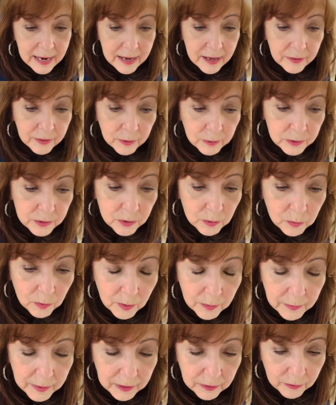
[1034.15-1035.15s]
there was a
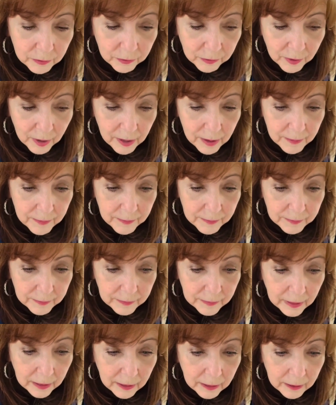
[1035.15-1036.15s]
woman from,
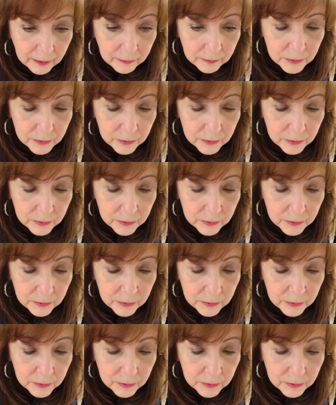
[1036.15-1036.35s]
um,